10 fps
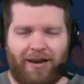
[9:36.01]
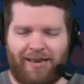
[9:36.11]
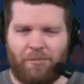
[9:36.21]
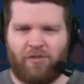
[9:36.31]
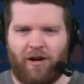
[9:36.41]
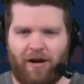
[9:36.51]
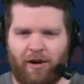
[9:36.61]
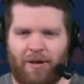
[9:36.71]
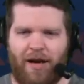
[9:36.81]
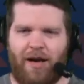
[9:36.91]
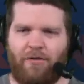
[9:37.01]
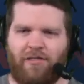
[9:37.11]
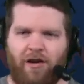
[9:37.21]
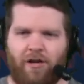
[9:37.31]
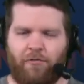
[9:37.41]
He keeps talking about how he's
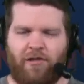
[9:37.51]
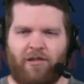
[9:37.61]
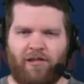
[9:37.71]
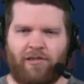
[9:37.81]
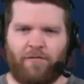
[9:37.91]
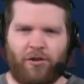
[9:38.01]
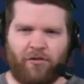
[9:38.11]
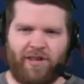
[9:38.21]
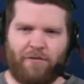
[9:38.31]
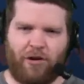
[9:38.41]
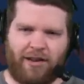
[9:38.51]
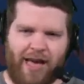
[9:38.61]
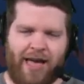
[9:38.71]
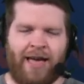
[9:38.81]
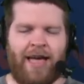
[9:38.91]
talked with Justin Fields every
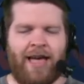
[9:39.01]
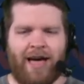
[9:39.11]
day.